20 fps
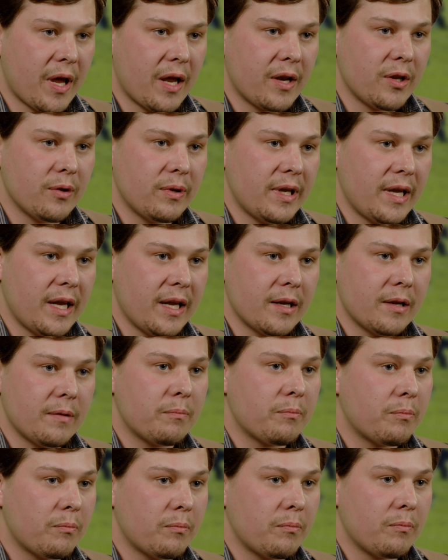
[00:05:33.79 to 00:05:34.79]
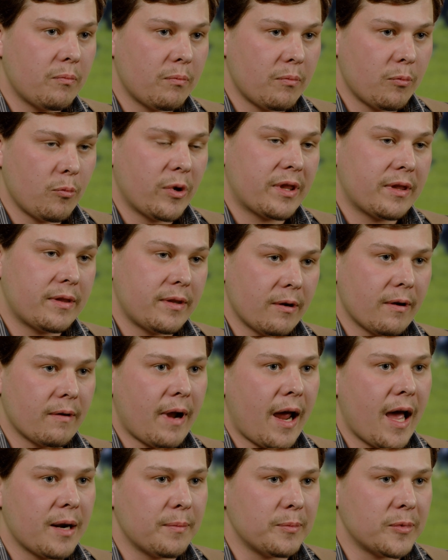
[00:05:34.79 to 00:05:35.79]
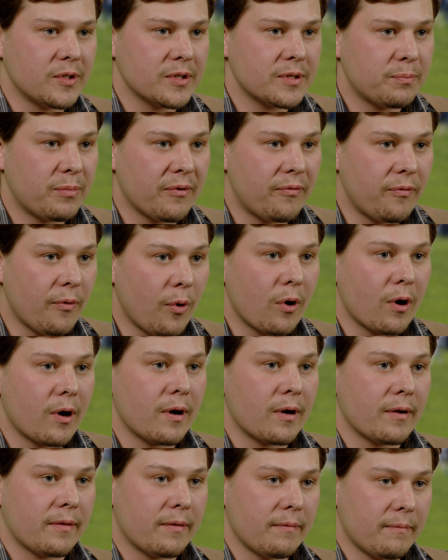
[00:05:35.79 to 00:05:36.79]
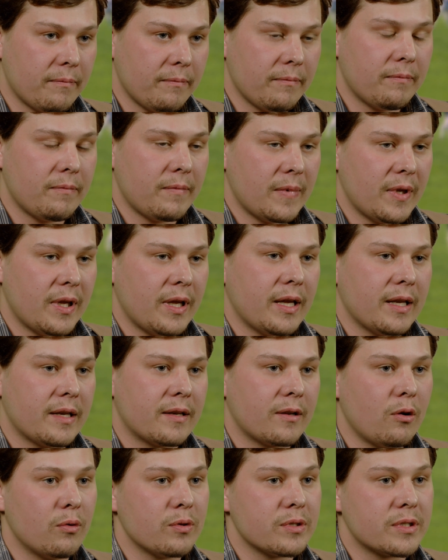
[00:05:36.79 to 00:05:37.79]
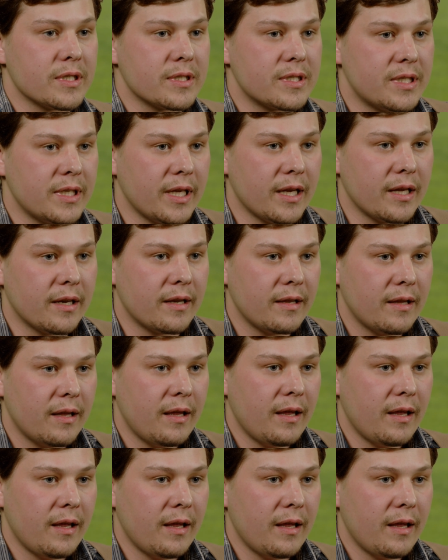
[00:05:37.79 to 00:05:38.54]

and you eat it with your animals before it goes to seed.